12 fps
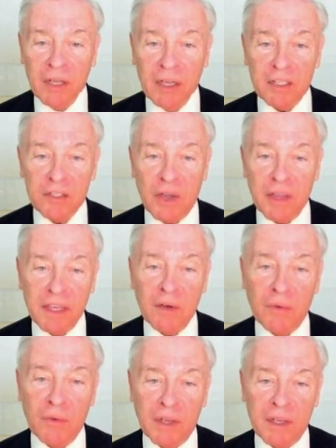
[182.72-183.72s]
And so I
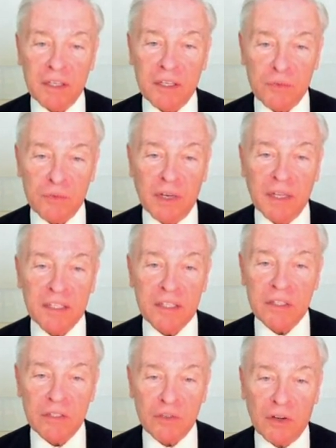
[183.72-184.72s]
think it is really
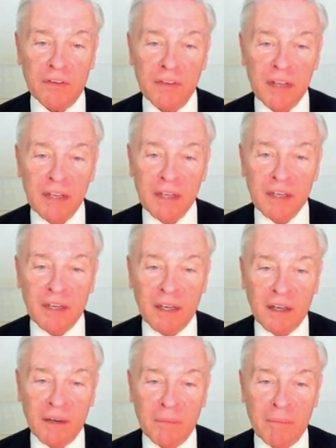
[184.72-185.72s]
sort of
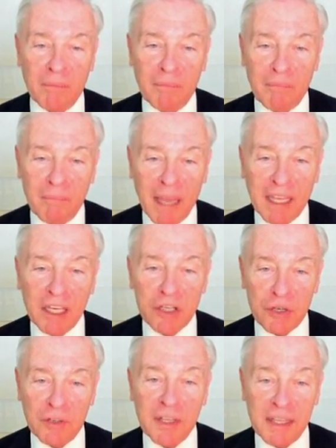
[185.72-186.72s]
uh, making
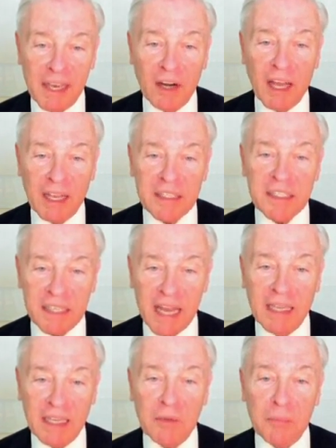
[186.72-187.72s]
sure that the airlines
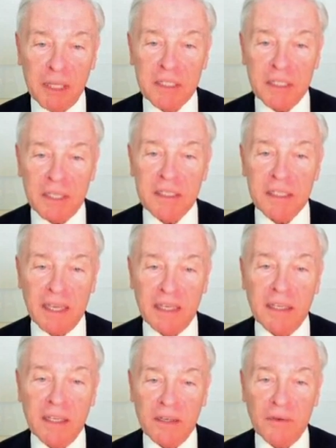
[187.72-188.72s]
stay in business
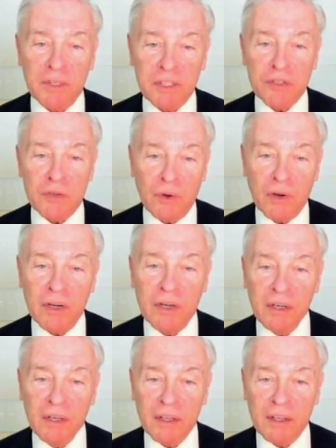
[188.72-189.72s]
and can restore
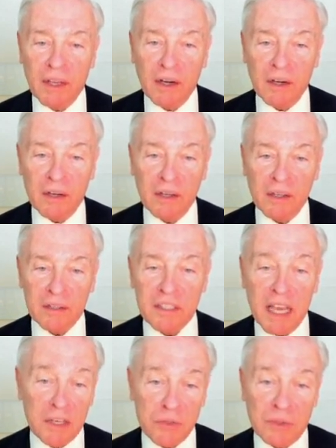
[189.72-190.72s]
their uh,
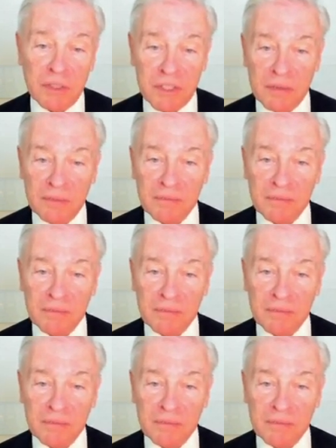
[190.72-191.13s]
schedules.